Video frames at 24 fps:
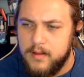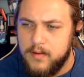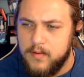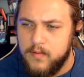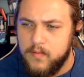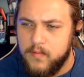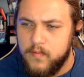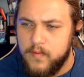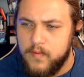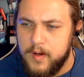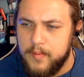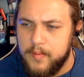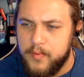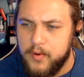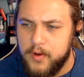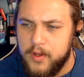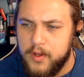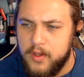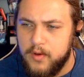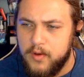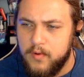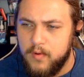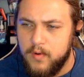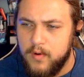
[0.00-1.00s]
I'm going to put
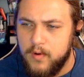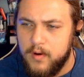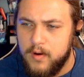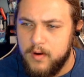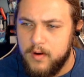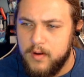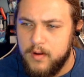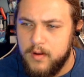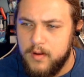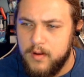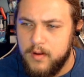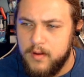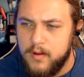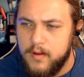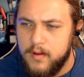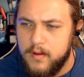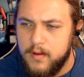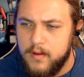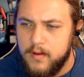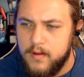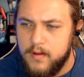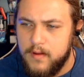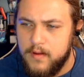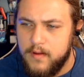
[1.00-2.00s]
your
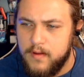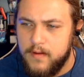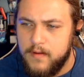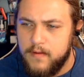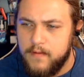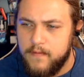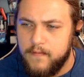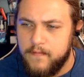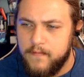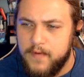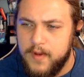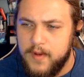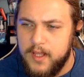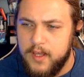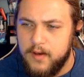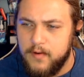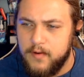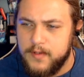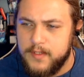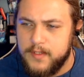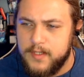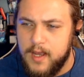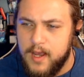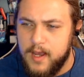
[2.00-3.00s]
video
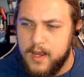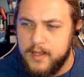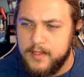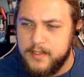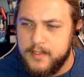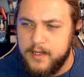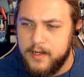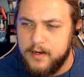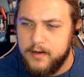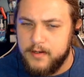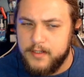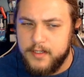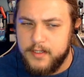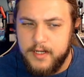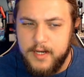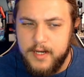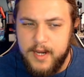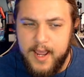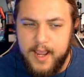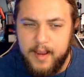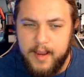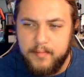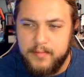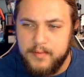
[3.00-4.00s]
size here to
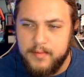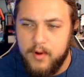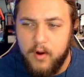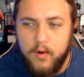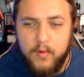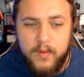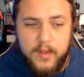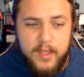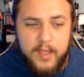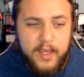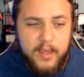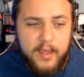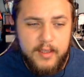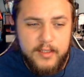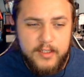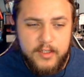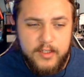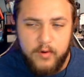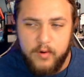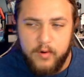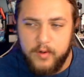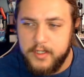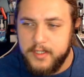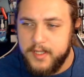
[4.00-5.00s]
names only, so
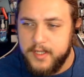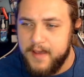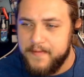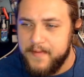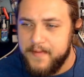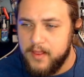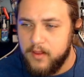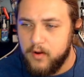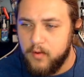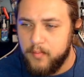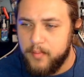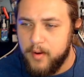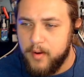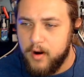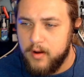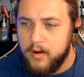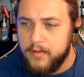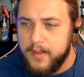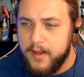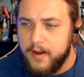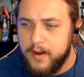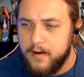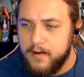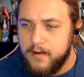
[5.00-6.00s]
it'll just have that little bar
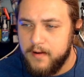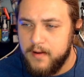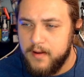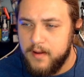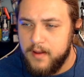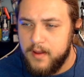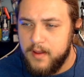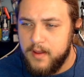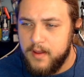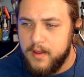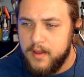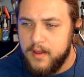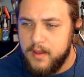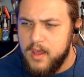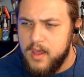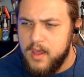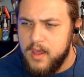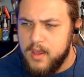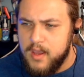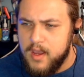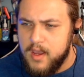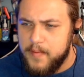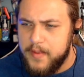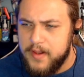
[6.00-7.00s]
there.
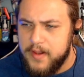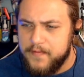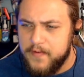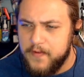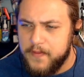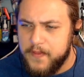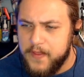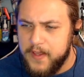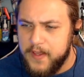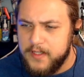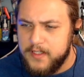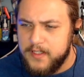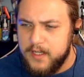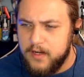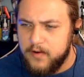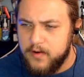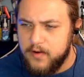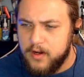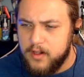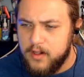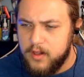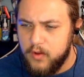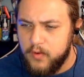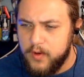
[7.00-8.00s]
A couple of different things here,
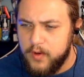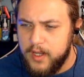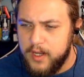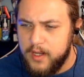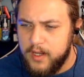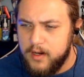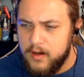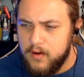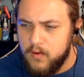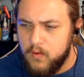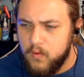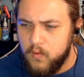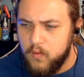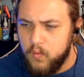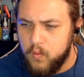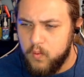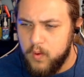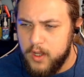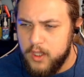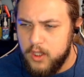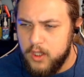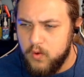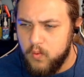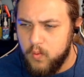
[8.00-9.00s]
including
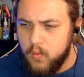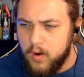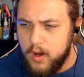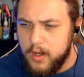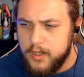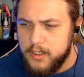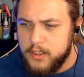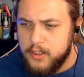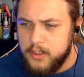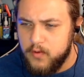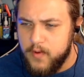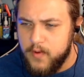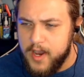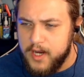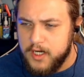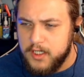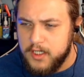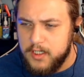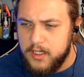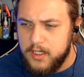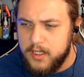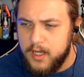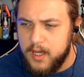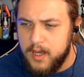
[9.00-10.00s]
what you want to
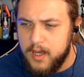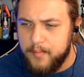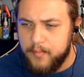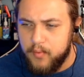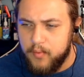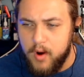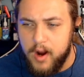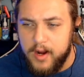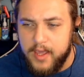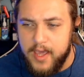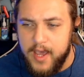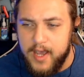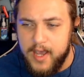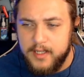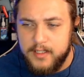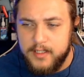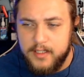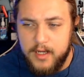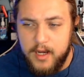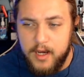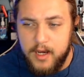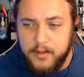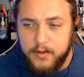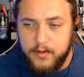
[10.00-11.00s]
actually broadcast
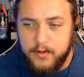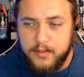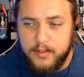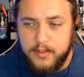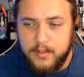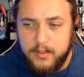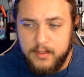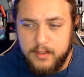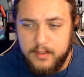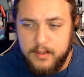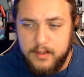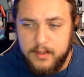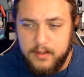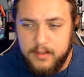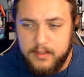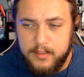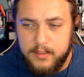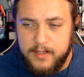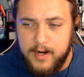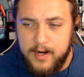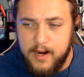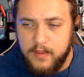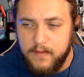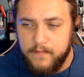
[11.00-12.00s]
to others
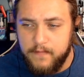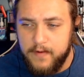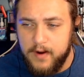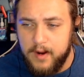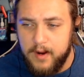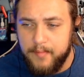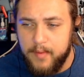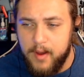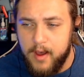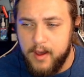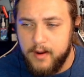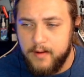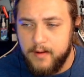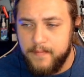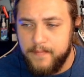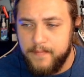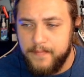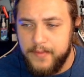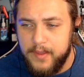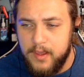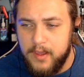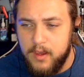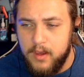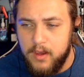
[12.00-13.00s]
down at the very bottom,
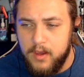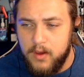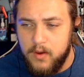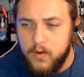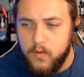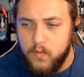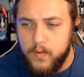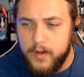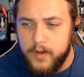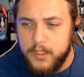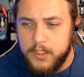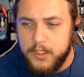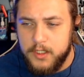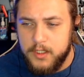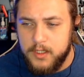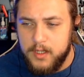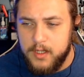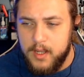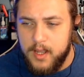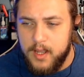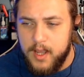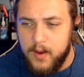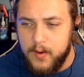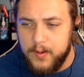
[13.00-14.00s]
which
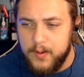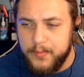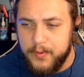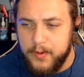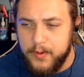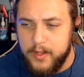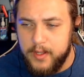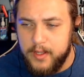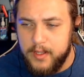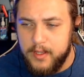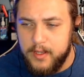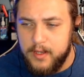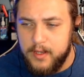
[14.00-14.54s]
I would put